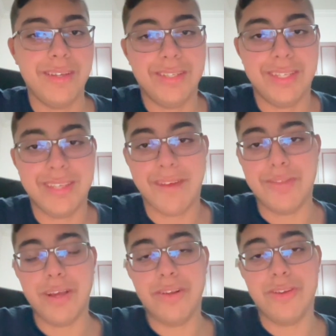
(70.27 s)
since
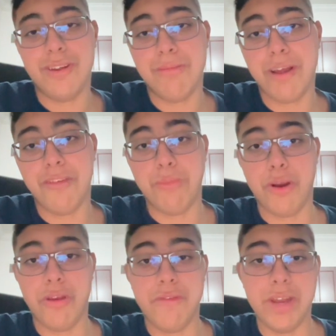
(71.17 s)
I've done a good amount of
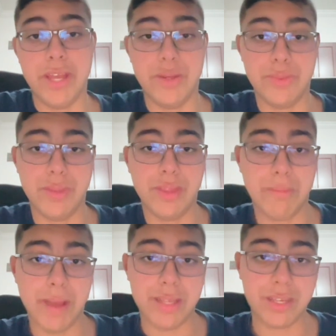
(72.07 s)
Mario videos within the
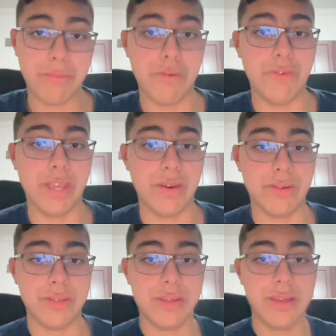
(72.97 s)
past couple of
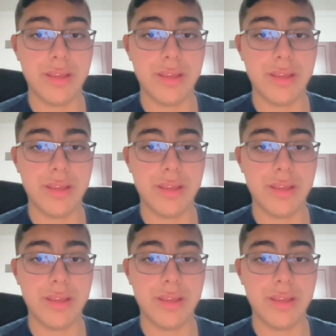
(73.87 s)
years.